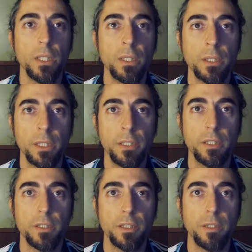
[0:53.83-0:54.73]
Ng and
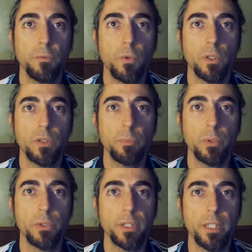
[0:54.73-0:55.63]
his team want to
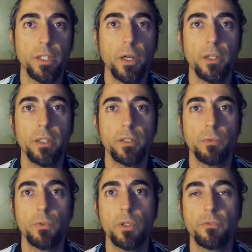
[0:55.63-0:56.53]
put AI to
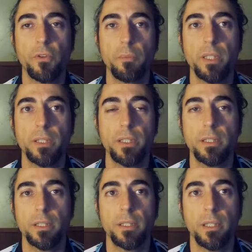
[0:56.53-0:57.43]
work for
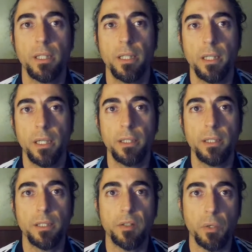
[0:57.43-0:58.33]
business, and
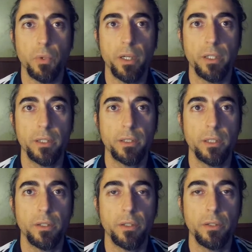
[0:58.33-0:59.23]
that requires
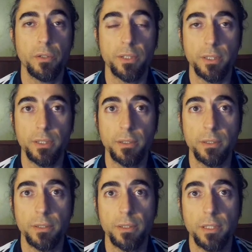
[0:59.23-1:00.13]
using
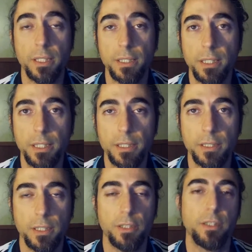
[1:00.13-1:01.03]
techniques
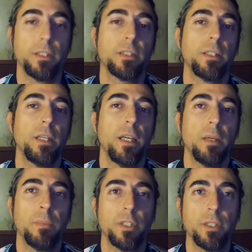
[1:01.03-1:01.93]
such as
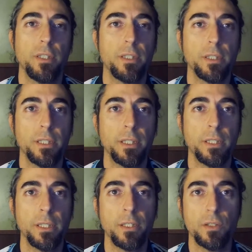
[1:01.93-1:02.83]
machine
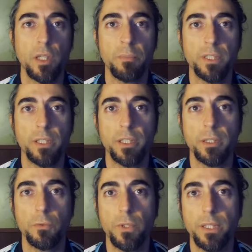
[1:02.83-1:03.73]
learning in some
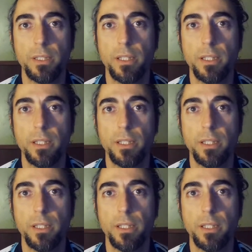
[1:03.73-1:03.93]
setting where